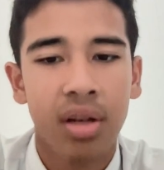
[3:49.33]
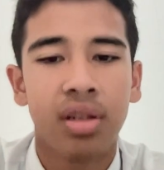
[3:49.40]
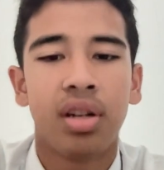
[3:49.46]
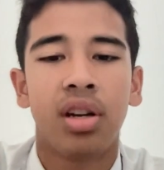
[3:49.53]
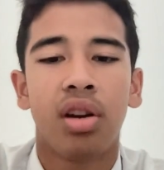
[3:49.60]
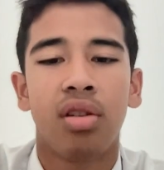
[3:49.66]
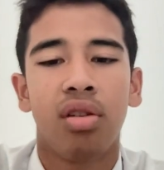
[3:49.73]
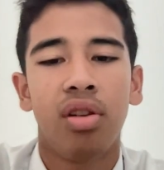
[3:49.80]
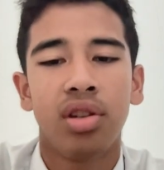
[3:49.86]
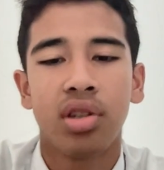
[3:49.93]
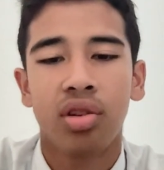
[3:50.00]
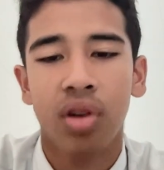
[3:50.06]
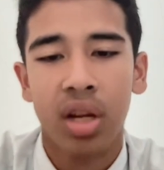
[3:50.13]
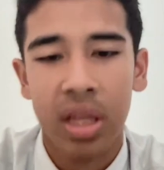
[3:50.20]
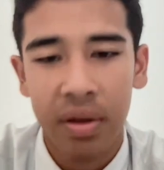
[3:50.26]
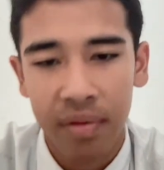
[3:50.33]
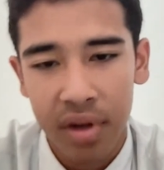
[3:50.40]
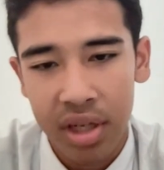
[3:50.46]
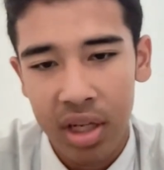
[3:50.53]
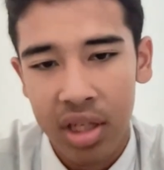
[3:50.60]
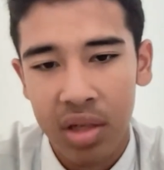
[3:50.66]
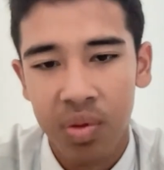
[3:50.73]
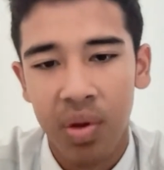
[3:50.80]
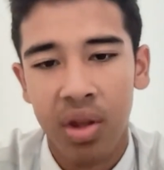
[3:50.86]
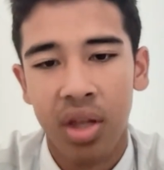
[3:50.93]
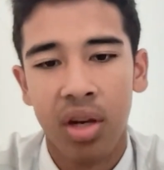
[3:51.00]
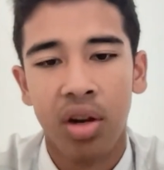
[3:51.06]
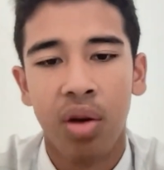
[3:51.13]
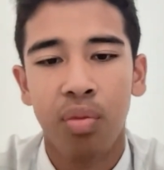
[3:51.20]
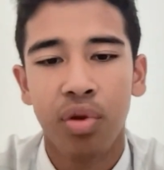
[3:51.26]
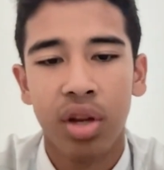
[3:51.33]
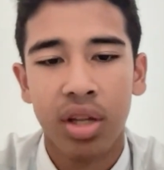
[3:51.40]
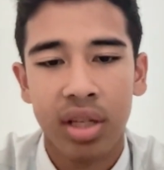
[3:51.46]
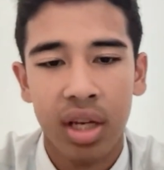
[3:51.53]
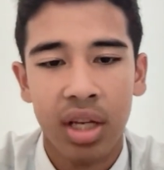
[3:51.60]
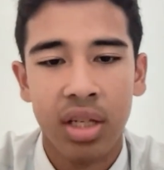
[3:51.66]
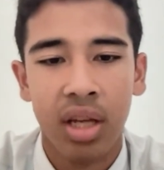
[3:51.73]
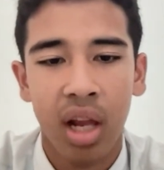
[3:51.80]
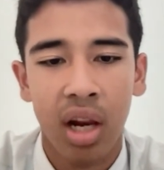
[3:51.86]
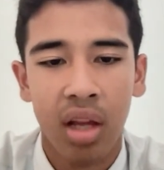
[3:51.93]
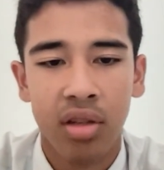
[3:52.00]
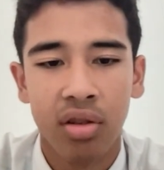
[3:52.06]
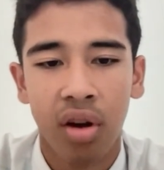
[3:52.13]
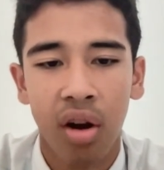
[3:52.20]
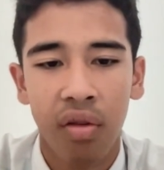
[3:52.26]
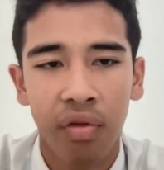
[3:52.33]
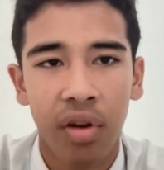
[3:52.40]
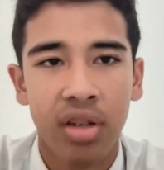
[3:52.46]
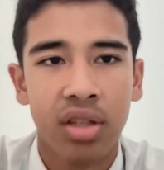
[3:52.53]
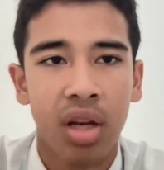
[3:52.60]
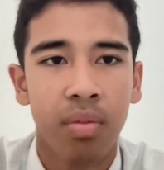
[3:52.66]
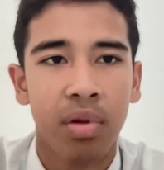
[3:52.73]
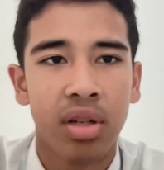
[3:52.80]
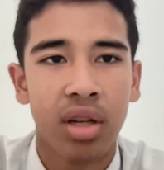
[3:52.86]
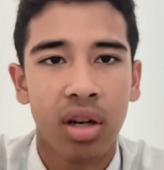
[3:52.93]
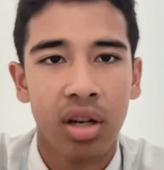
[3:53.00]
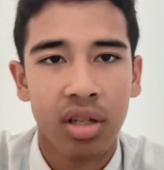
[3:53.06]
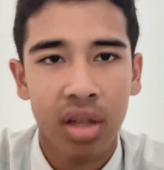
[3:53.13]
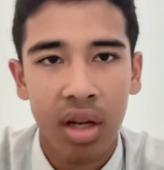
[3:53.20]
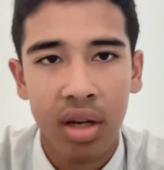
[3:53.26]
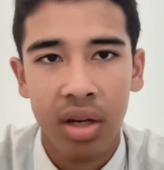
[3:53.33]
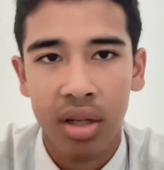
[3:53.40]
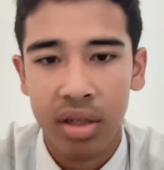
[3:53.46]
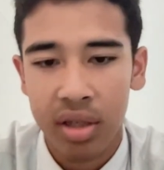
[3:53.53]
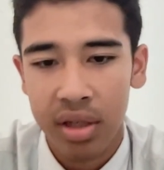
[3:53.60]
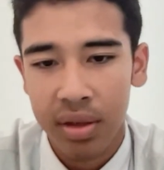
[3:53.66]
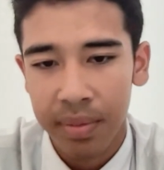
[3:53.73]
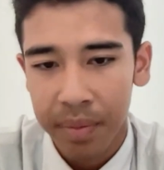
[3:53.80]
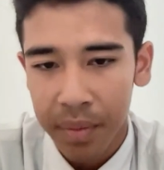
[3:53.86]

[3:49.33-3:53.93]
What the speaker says: Syirik can also create divisions within communities and lead to conflicts and misunderstandings.